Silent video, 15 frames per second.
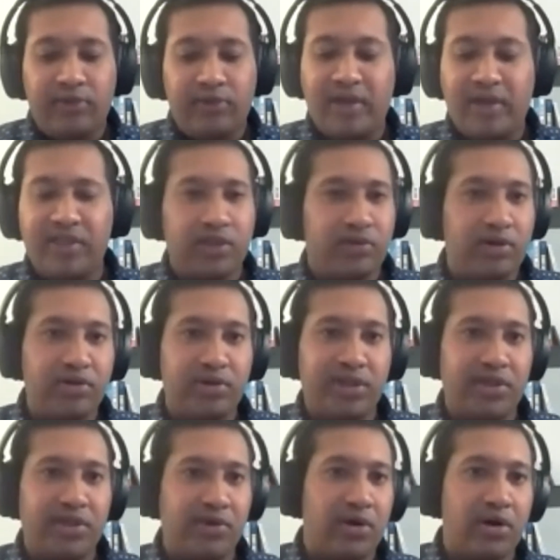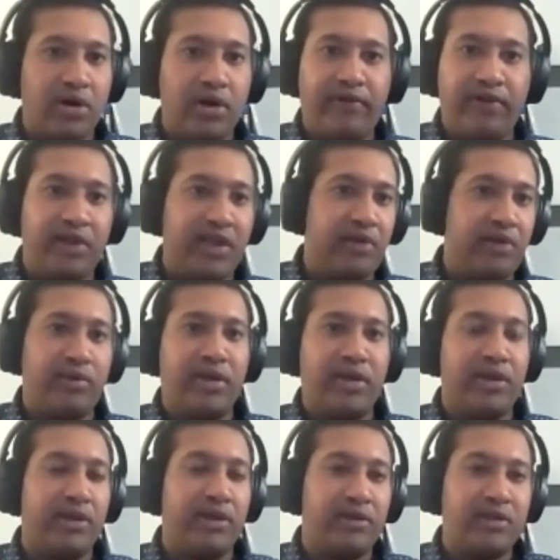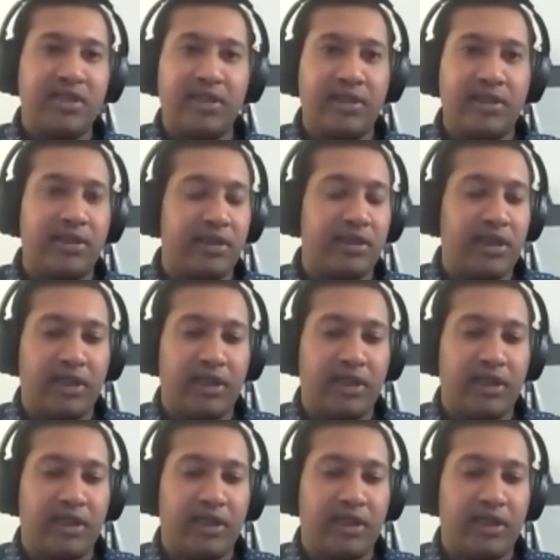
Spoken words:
run to the grocery store, or if you need to run to,